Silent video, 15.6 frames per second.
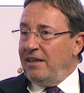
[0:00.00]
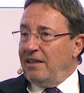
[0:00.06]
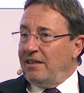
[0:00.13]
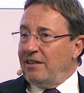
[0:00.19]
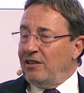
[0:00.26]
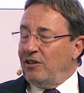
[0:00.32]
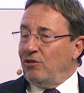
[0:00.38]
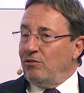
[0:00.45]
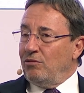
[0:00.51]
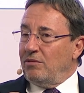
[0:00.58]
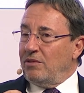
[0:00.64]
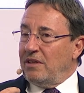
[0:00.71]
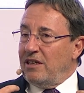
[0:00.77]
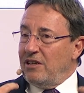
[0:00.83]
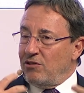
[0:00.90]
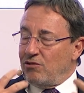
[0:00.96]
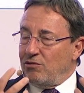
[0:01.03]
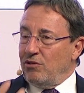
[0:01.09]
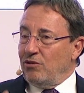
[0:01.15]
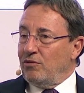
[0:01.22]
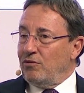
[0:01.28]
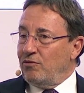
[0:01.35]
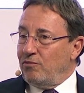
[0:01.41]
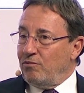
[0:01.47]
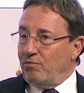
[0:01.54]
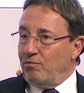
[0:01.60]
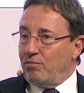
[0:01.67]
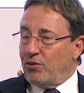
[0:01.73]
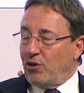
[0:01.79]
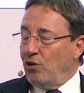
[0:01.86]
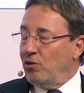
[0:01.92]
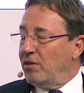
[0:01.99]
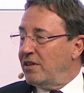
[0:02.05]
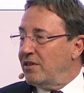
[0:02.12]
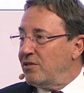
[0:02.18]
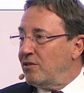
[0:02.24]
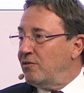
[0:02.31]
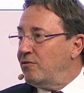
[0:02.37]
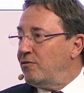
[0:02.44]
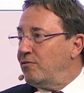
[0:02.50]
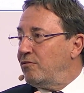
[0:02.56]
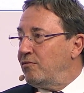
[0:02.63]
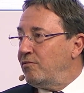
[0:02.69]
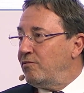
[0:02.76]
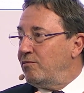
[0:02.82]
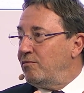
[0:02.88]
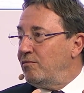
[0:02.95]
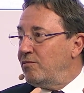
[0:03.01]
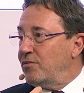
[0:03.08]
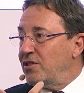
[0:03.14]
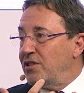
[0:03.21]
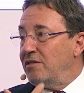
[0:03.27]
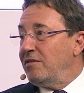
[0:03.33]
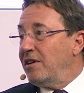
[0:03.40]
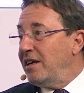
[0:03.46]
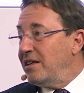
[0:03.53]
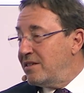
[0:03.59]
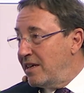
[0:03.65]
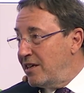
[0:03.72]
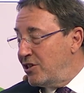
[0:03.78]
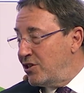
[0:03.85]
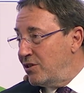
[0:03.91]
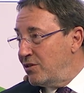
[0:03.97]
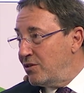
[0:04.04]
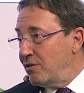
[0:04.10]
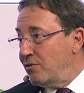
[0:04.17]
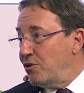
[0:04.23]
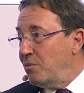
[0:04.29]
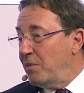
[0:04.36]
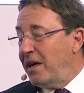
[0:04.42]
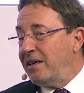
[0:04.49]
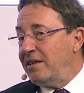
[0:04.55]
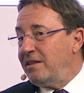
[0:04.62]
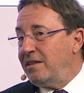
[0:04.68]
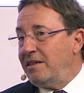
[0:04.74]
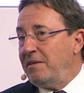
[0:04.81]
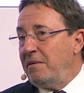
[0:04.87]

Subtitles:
the history of progress of civilizations, of humanity,